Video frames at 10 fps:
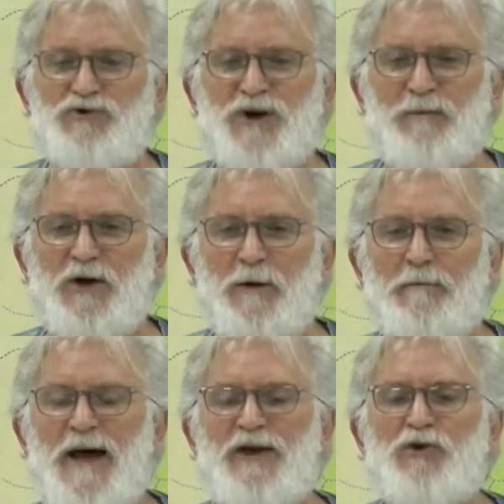I'm going to
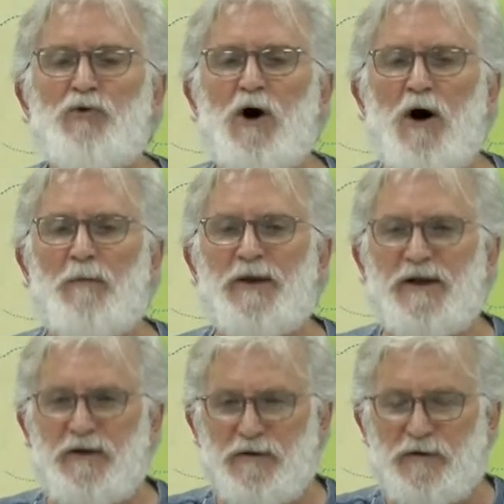make you all be
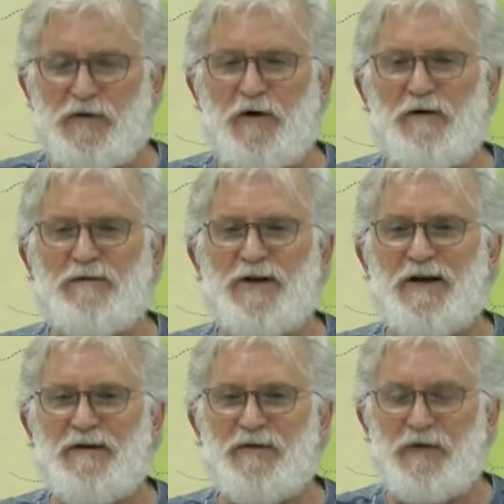
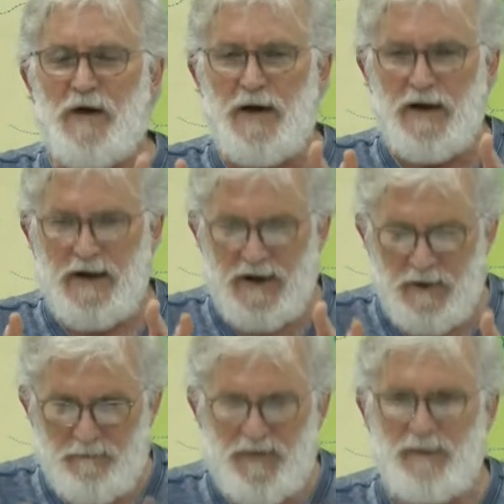conservatives in a
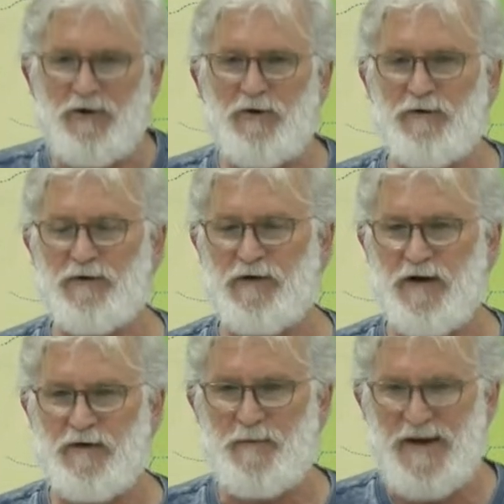biblical
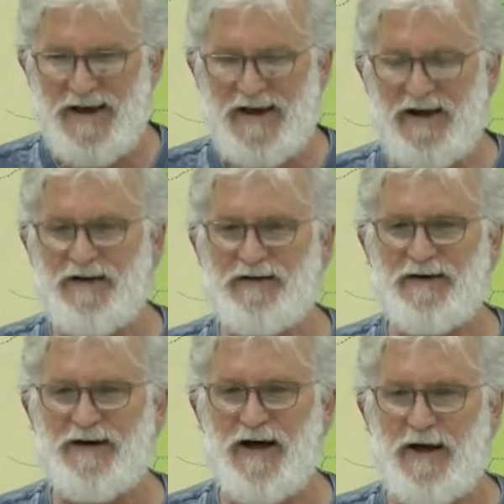sense beginning
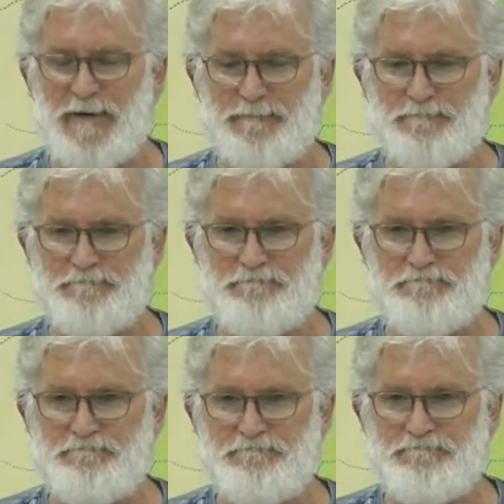today.
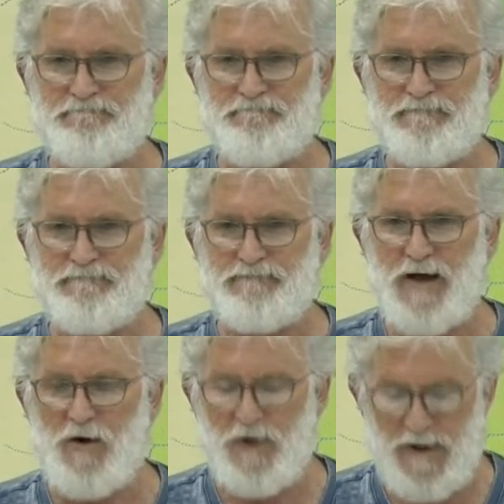
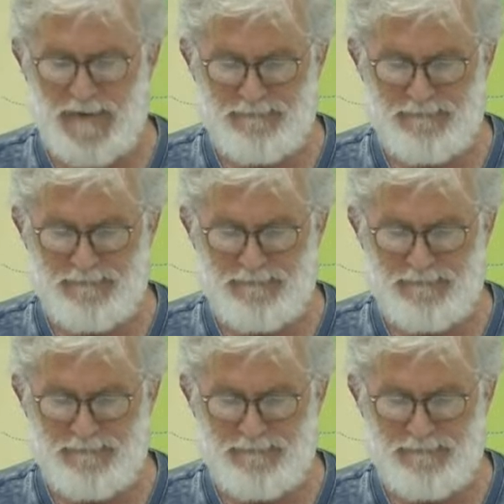Okay?